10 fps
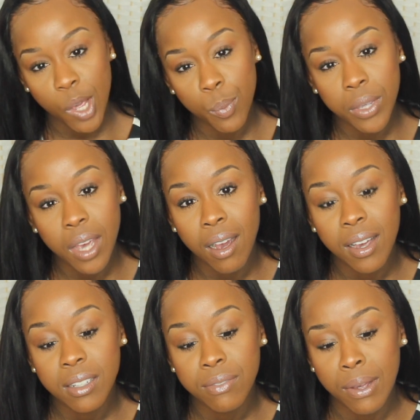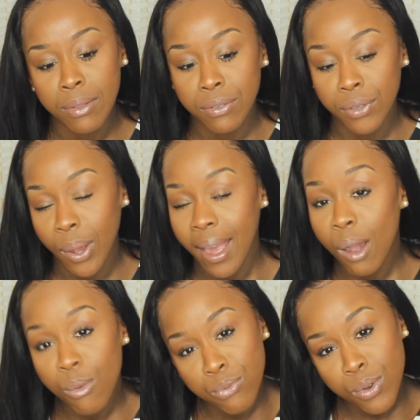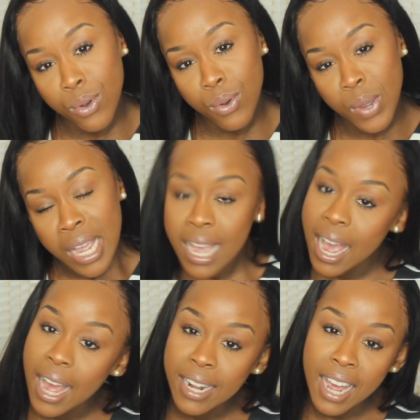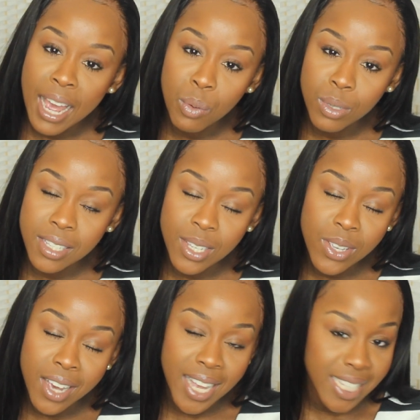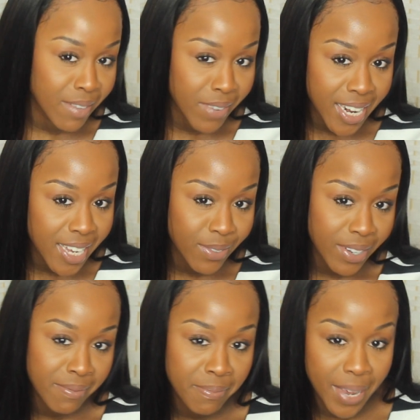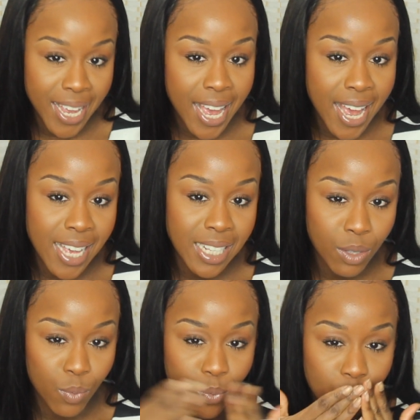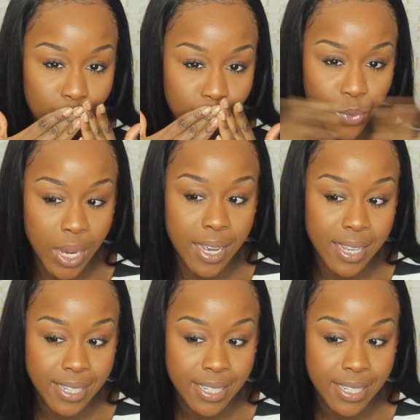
I hope you guys found this video helpful, and I will see you guys in my next one. Bye guys. Mwah.